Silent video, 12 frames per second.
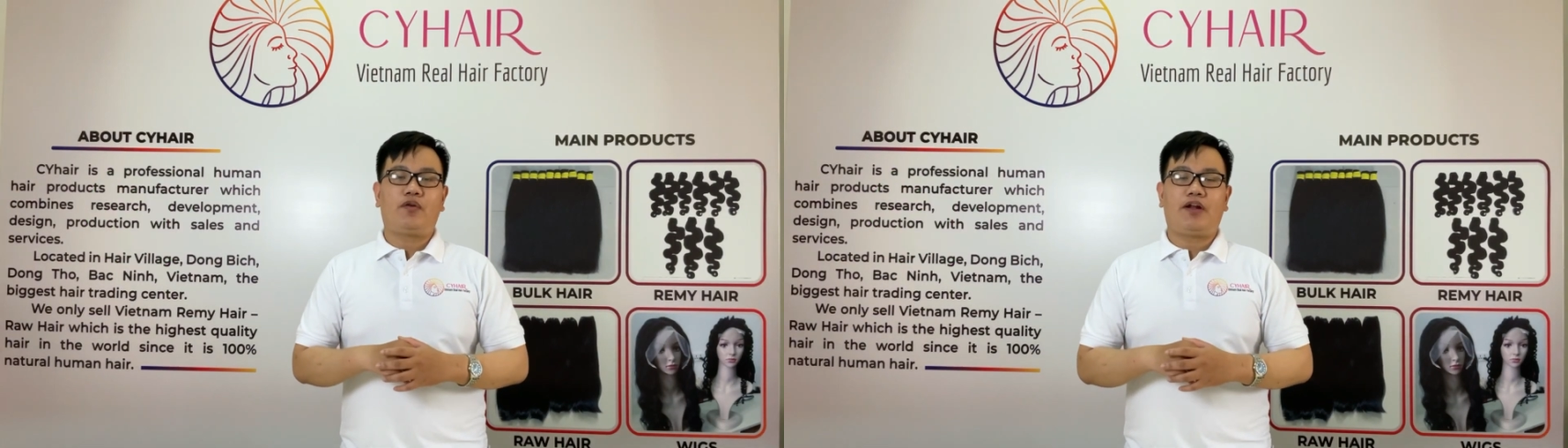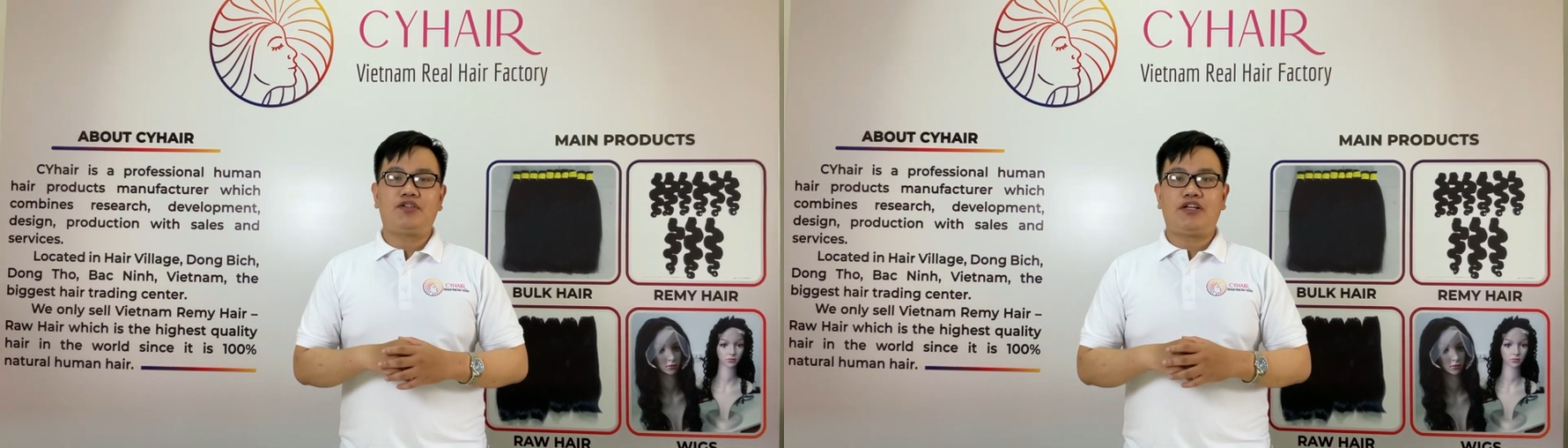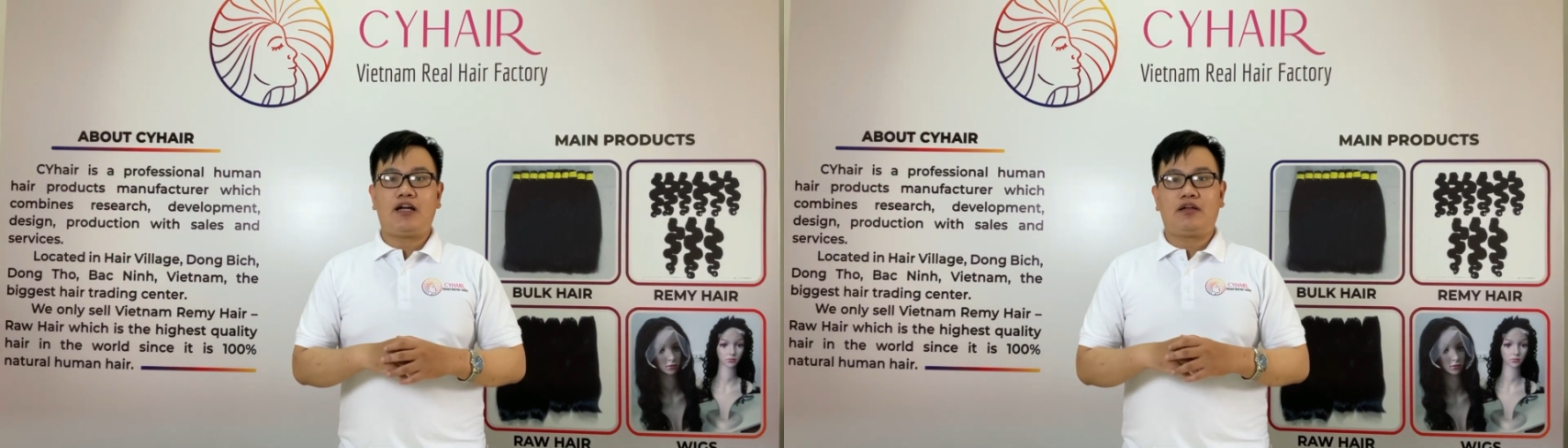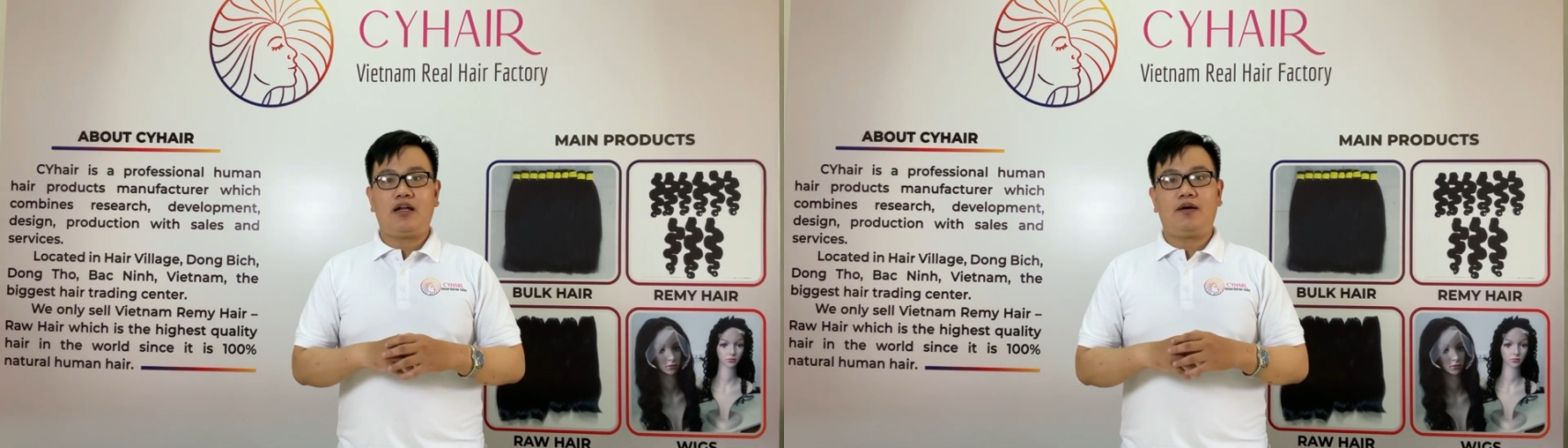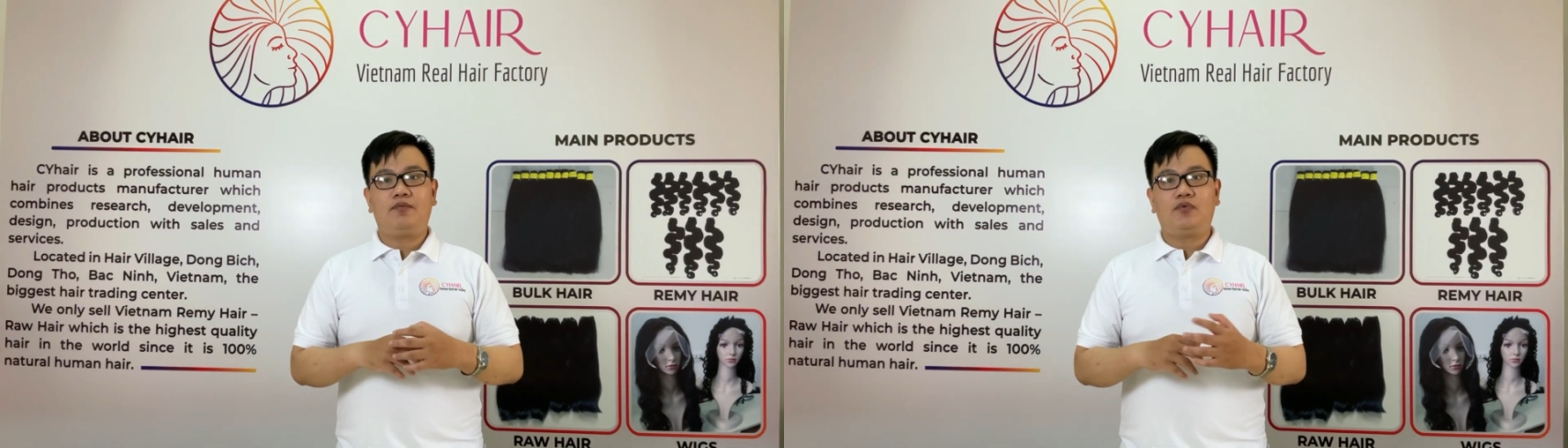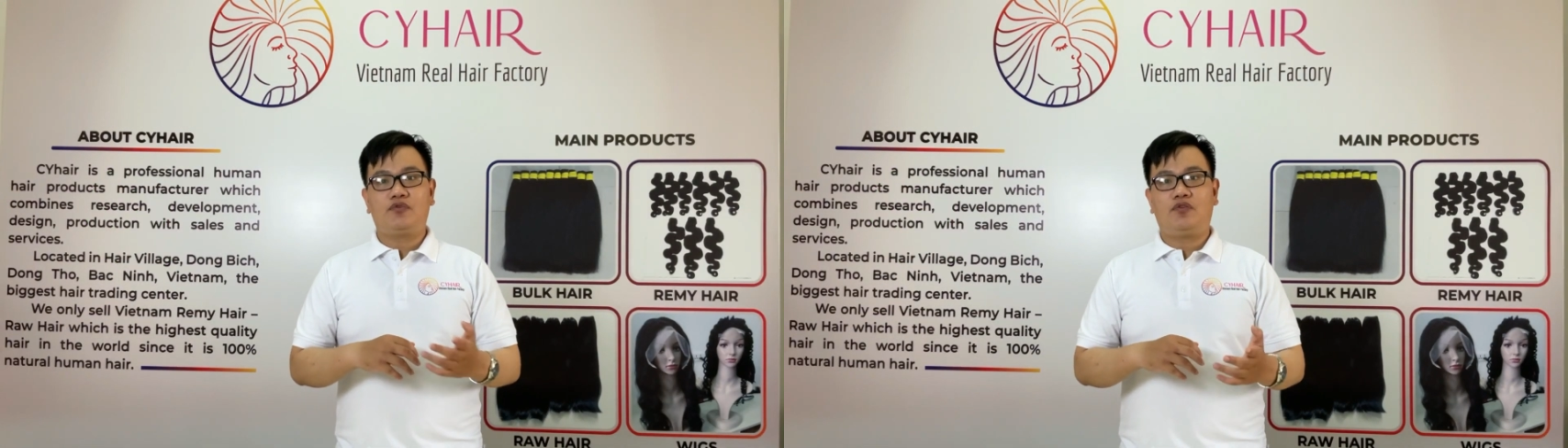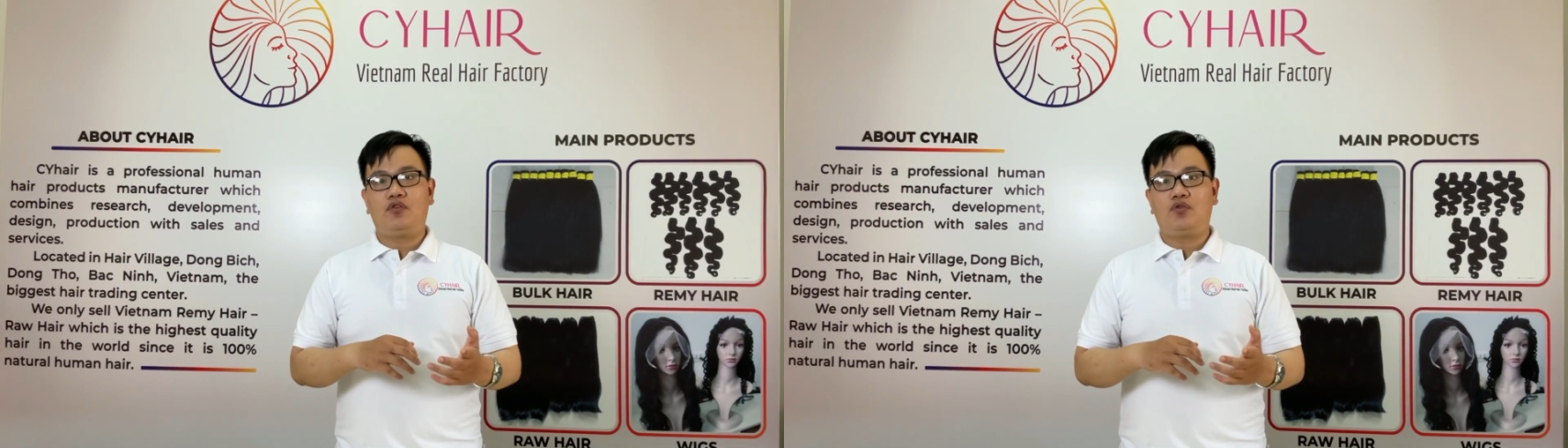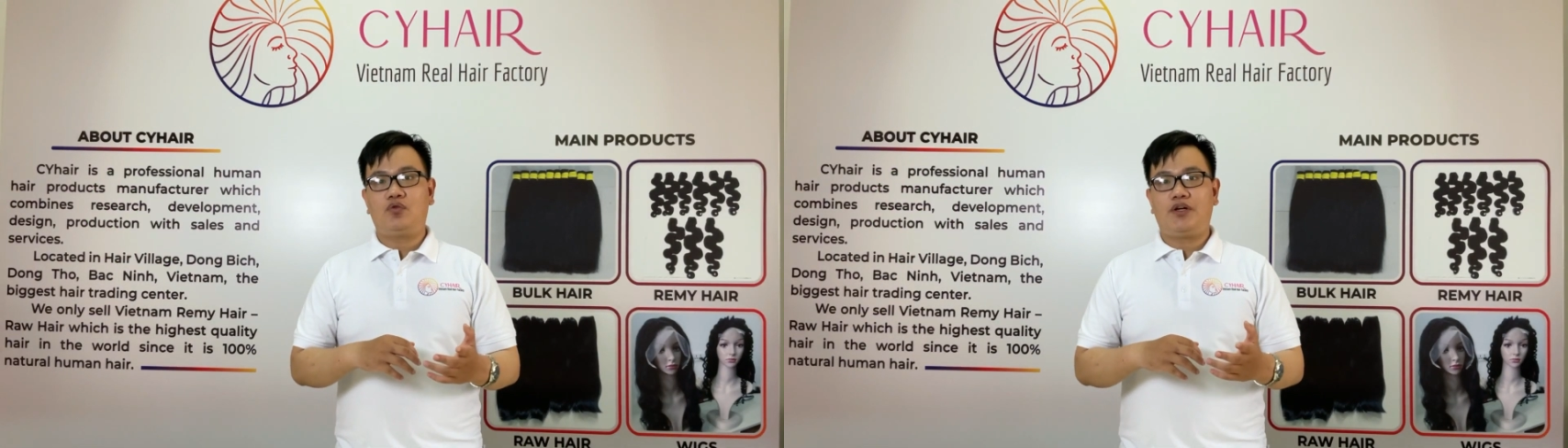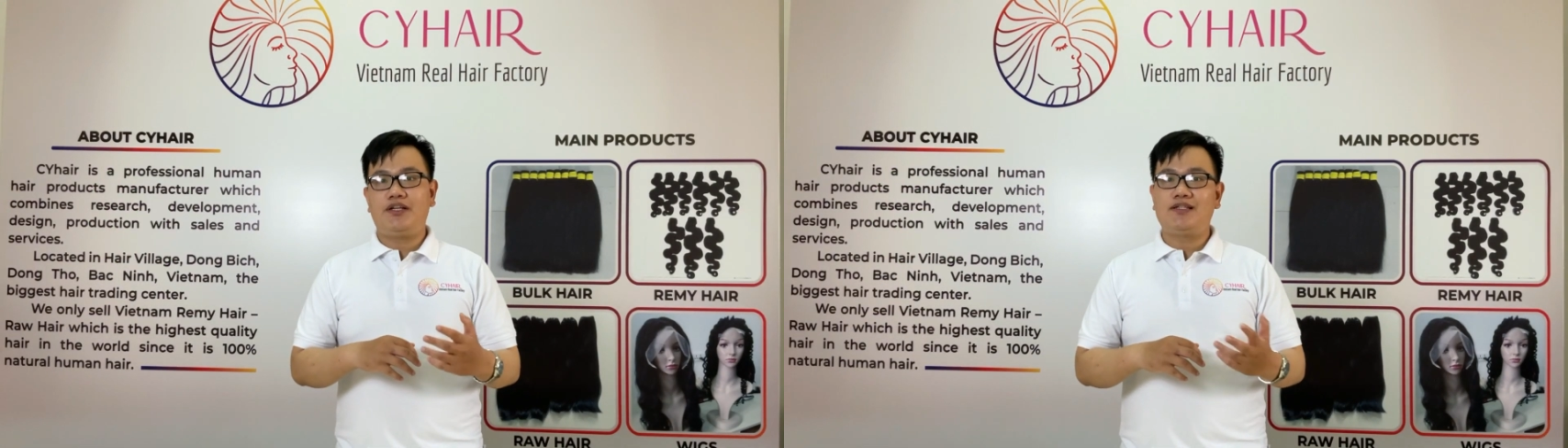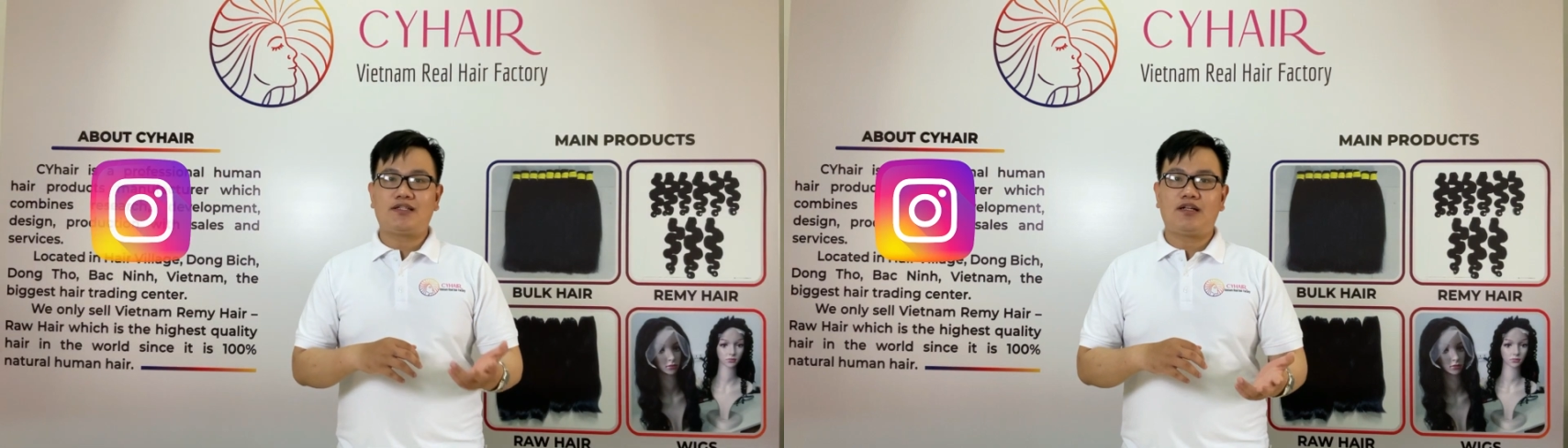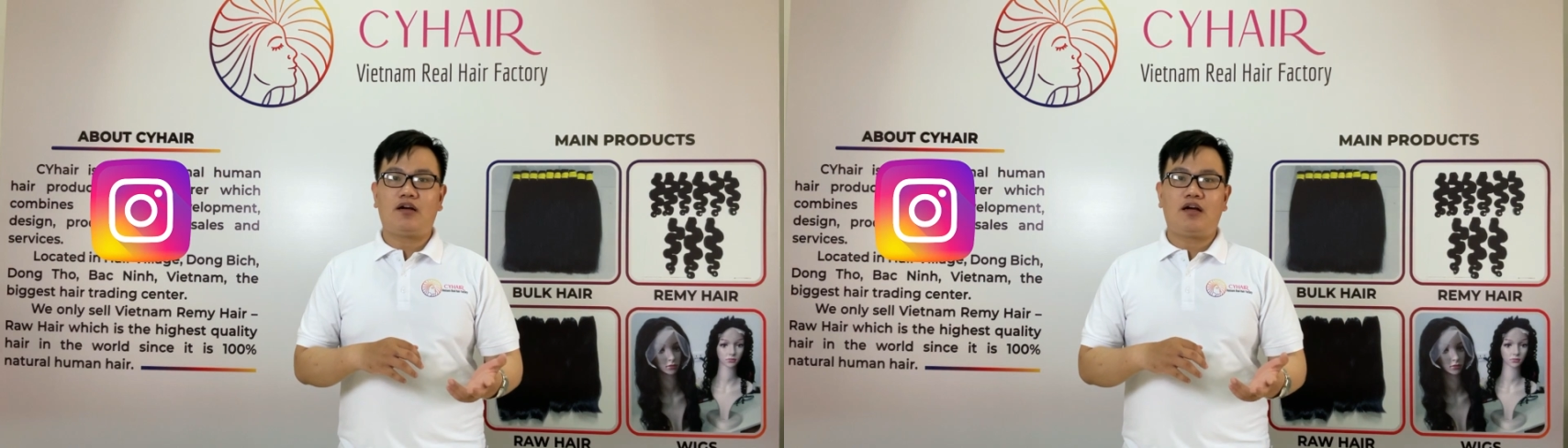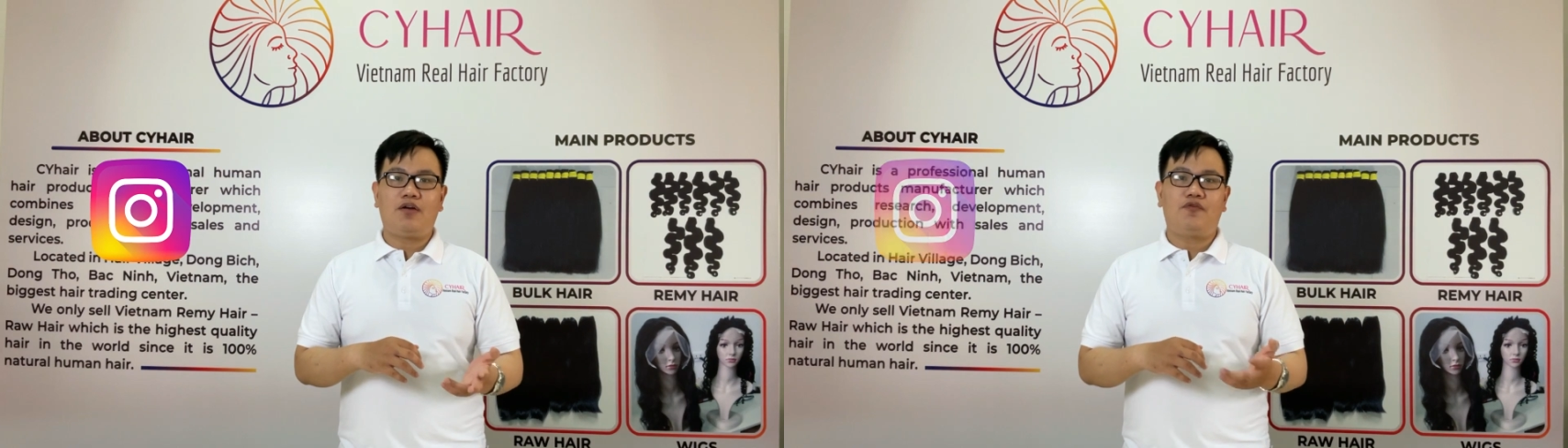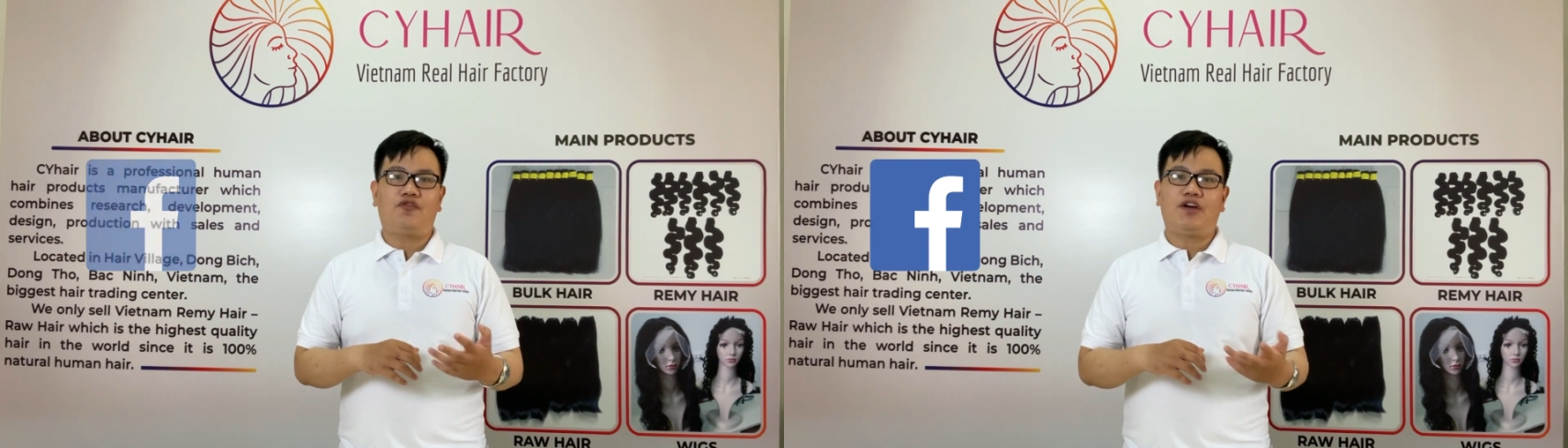You can chat them through Instagram,